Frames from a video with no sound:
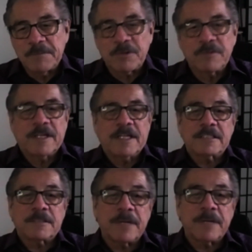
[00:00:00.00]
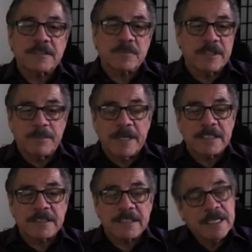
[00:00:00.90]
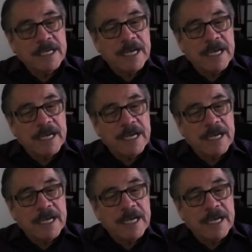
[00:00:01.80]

prove that he's the best with the best.